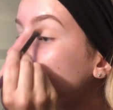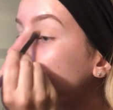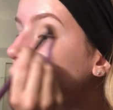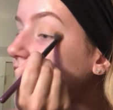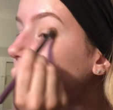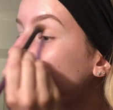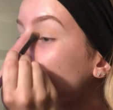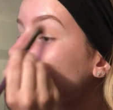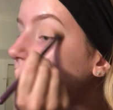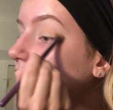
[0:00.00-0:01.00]
So for those of
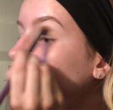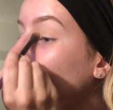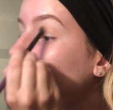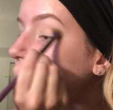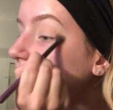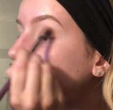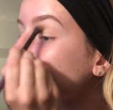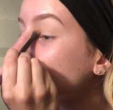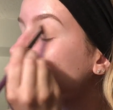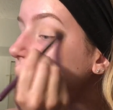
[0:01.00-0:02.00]
you who don't know, a
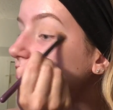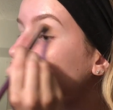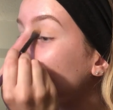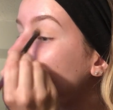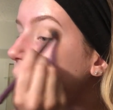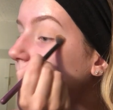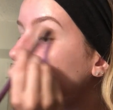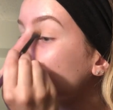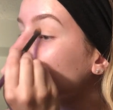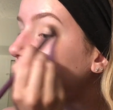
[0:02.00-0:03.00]
transition shade is
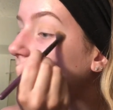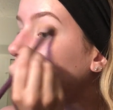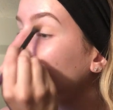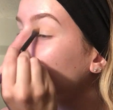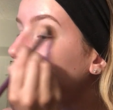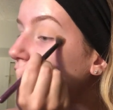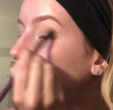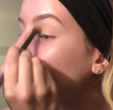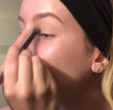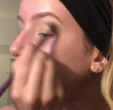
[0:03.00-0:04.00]
basically like
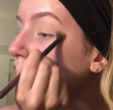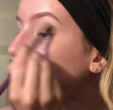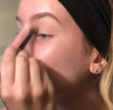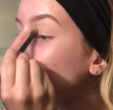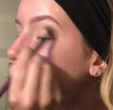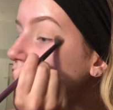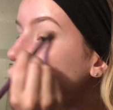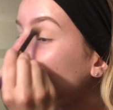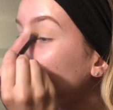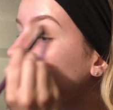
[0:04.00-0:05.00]
the neutral
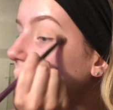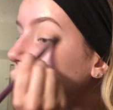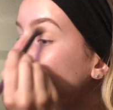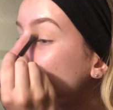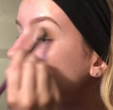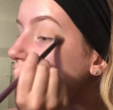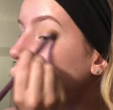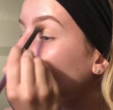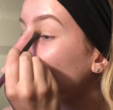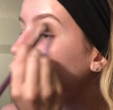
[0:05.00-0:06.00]
shade that you
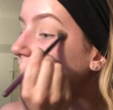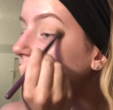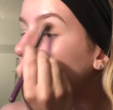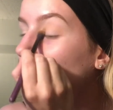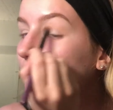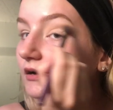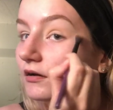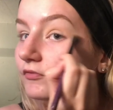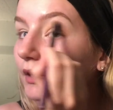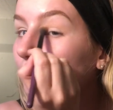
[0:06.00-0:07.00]
start with kind
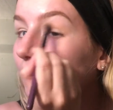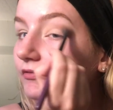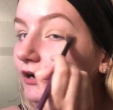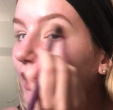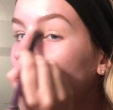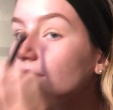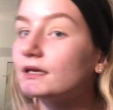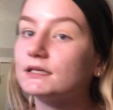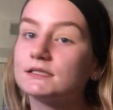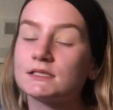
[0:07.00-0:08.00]
of above your
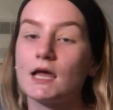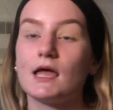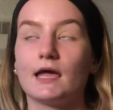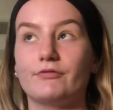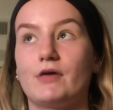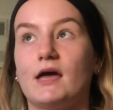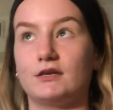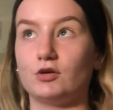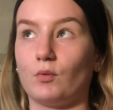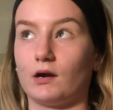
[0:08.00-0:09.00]
eyelids, and then
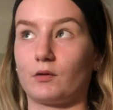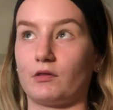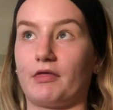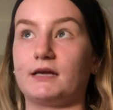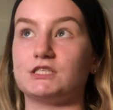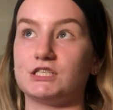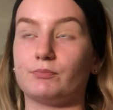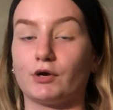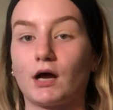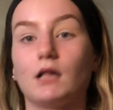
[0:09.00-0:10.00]
you work with like
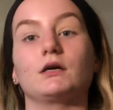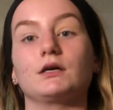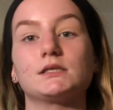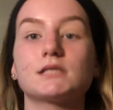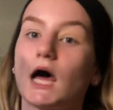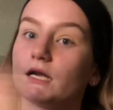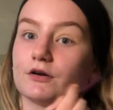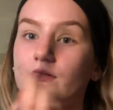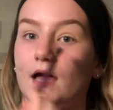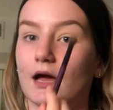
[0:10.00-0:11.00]
deeper colors
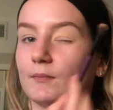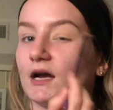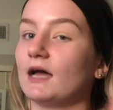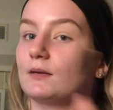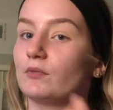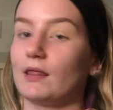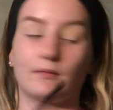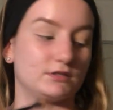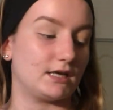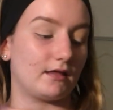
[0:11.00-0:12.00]
under them and kind of blend
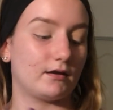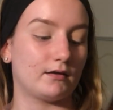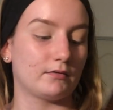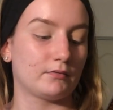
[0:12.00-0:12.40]
them together.